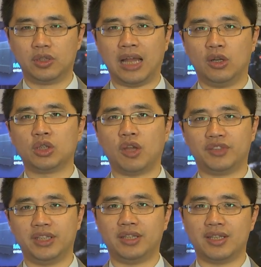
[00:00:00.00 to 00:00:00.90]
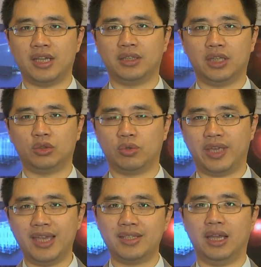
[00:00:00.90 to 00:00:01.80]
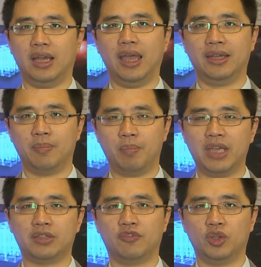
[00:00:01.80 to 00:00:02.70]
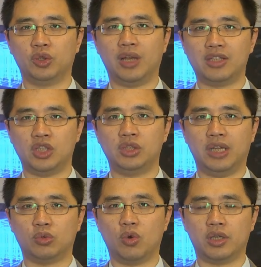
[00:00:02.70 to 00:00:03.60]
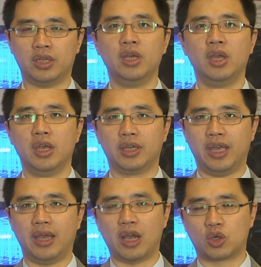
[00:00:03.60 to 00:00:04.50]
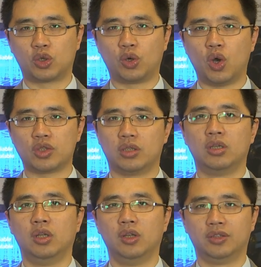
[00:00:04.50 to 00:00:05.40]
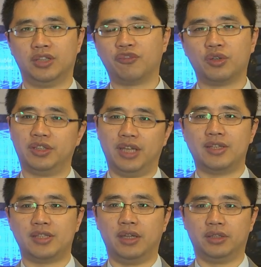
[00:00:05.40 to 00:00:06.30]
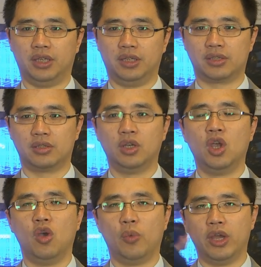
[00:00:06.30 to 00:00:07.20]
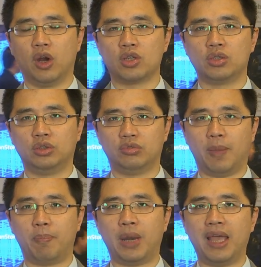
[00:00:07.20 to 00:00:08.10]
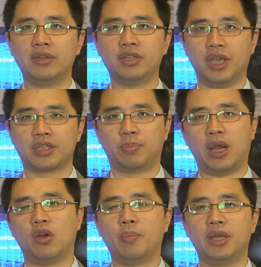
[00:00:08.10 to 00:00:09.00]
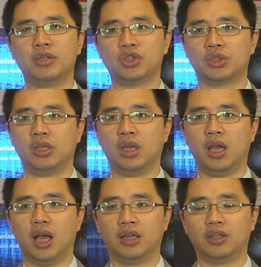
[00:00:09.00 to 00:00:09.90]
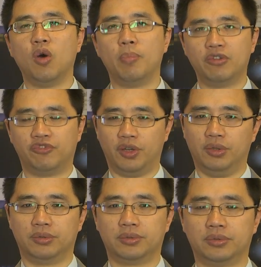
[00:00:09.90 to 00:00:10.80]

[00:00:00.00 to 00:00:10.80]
a lot of data centers together and make the virtualizing network can across different data centers. We also do a planned experiment on the open flow.